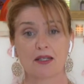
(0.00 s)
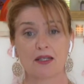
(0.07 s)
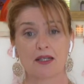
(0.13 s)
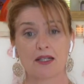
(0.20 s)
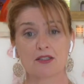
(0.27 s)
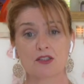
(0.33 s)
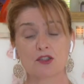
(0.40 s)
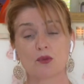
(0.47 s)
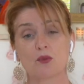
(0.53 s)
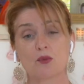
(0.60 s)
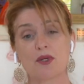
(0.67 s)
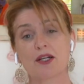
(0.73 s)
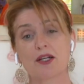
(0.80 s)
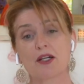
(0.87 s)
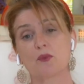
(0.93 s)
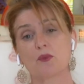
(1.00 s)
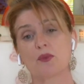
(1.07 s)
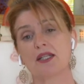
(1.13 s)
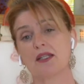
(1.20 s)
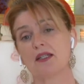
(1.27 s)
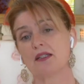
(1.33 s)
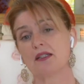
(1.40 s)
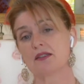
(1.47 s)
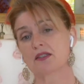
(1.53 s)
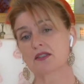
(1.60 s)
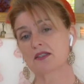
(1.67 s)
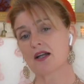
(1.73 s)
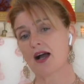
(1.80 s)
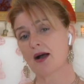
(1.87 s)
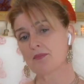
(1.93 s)
And so where are we
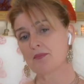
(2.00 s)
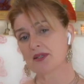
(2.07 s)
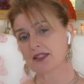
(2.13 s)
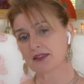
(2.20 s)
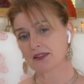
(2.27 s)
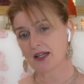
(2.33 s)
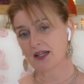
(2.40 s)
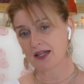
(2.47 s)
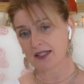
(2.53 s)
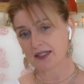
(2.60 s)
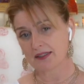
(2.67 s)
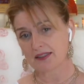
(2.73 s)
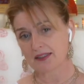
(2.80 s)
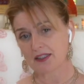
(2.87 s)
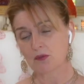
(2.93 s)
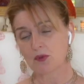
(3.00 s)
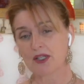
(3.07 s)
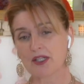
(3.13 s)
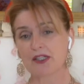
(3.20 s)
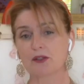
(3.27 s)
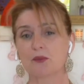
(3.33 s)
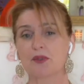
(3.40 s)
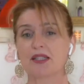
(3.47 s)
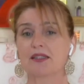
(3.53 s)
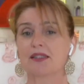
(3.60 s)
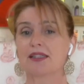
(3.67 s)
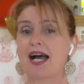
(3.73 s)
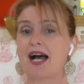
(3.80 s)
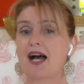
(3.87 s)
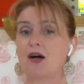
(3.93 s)
stopping light and where are we
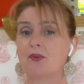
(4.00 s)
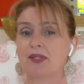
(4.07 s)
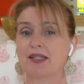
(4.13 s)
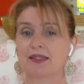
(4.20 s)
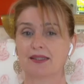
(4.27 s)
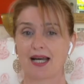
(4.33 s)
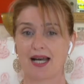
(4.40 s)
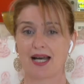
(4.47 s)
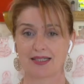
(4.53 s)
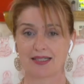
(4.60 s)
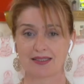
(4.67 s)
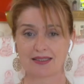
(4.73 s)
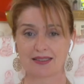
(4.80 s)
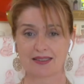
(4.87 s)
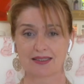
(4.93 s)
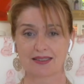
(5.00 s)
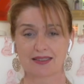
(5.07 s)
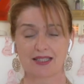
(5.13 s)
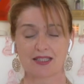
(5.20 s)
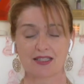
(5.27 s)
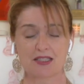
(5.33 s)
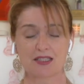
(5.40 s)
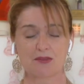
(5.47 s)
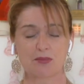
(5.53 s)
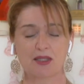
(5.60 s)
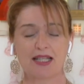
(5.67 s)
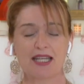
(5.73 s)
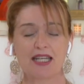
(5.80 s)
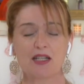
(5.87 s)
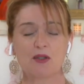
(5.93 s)
allowing light? And just
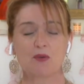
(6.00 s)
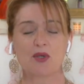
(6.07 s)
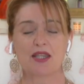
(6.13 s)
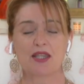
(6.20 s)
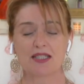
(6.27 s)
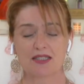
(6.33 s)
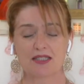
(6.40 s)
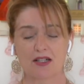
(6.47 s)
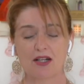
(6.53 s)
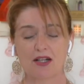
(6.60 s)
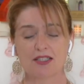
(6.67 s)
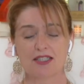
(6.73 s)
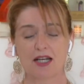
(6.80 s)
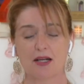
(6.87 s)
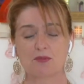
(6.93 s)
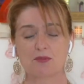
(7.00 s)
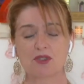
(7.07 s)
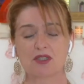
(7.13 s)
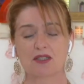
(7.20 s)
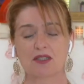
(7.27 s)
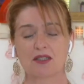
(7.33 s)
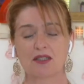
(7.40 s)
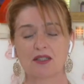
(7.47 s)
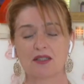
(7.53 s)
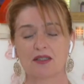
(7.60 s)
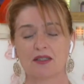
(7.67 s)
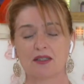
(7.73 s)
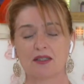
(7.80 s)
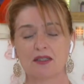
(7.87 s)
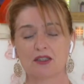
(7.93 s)
playing with this concept
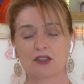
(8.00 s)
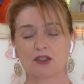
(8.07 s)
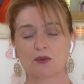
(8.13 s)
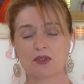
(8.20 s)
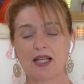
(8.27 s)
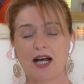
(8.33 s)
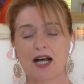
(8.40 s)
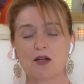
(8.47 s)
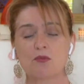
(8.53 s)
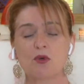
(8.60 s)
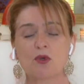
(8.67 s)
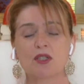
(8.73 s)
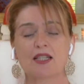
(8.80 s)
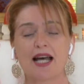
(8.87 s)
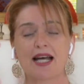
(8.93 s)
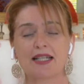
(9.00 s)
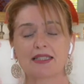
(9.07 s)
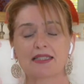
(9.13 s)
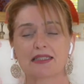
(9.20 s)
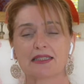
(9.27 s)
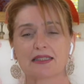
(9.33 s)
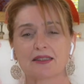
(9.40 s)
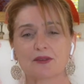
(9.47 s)
to allow more light,